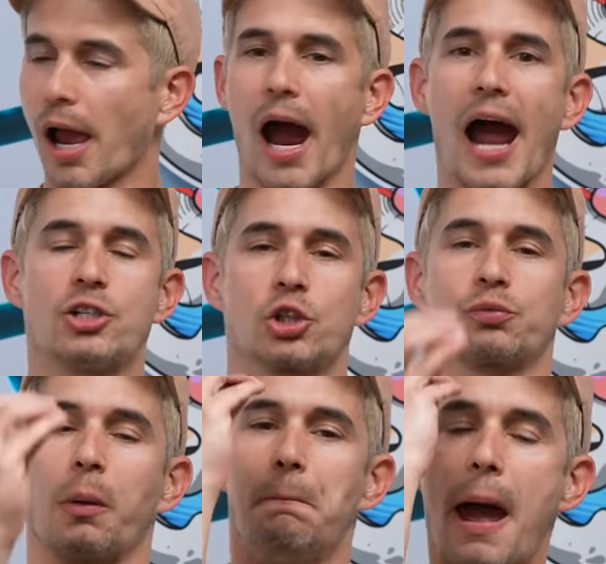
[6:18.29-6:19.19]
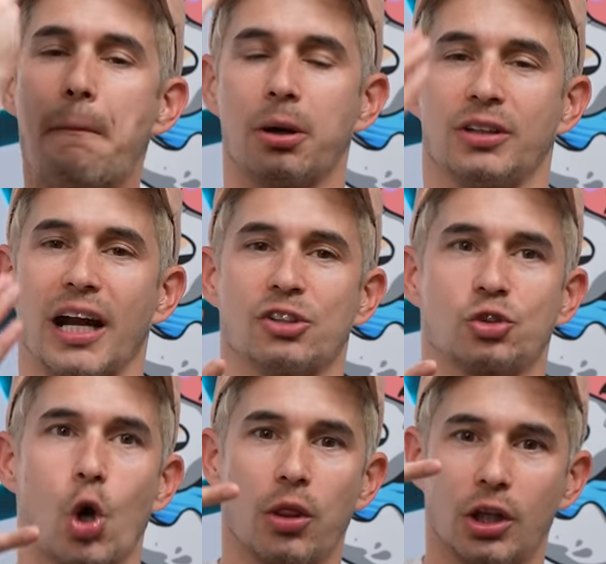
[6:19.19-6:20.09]
I just remembered that I
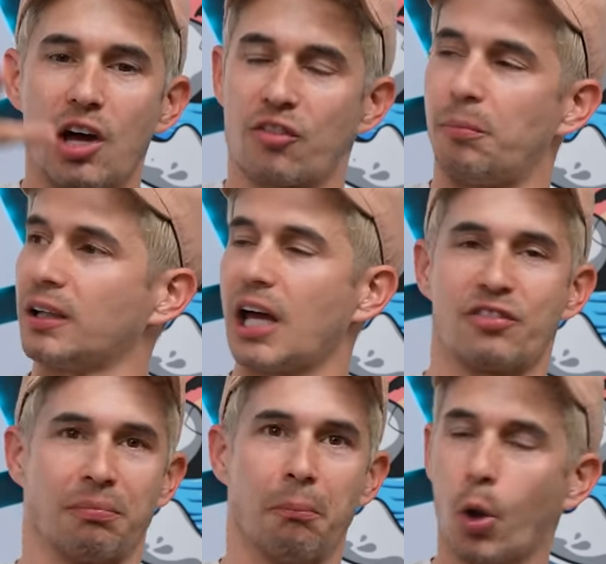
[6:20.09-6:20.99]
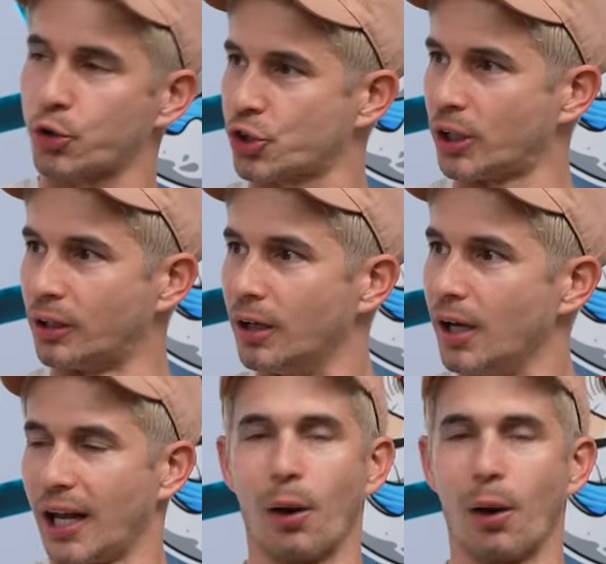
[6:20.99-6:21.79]
saw the love of my life mulching, and I